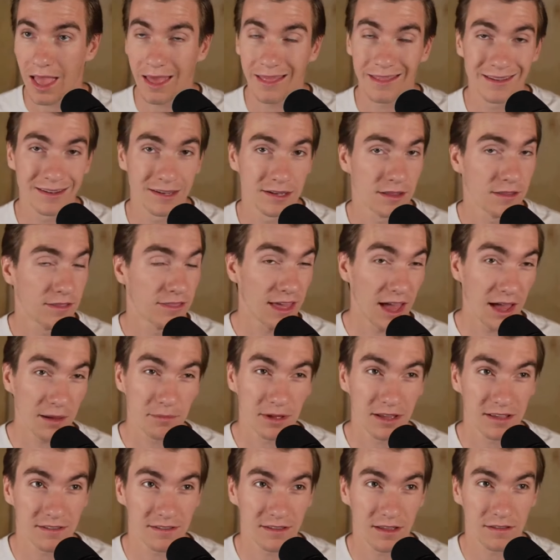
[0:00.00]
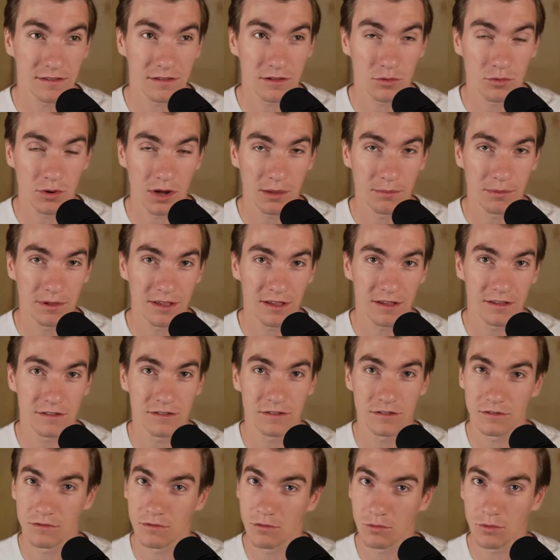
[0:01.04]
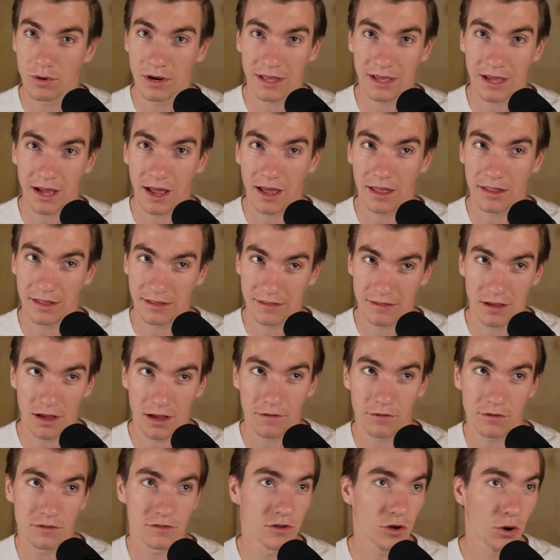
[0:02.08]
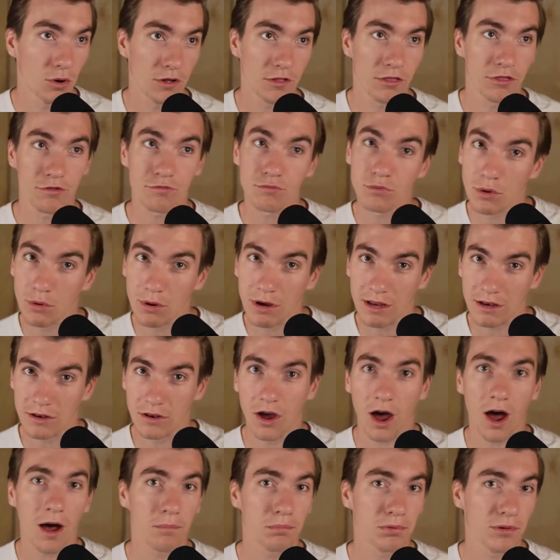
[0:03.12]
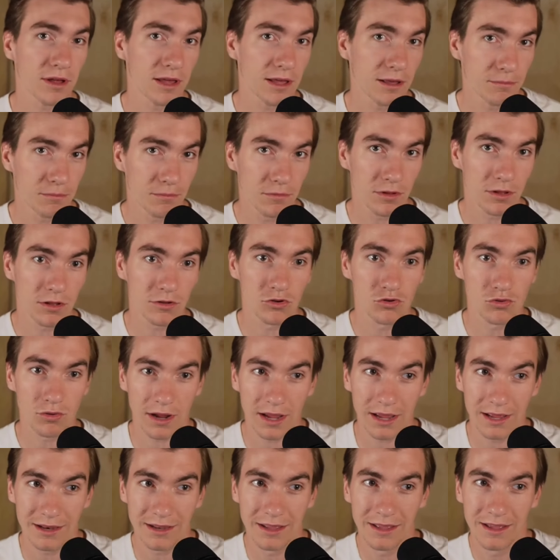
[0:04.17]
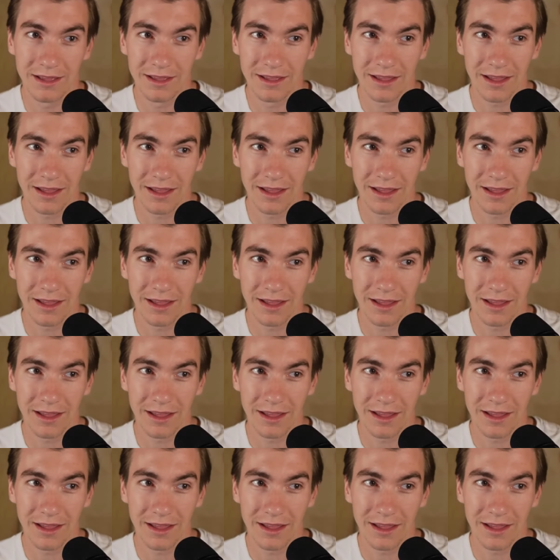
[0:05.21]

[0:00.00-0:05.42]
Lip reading: And that makes sense in a way, because when a guy like Tiafoe is going through it, not playing great,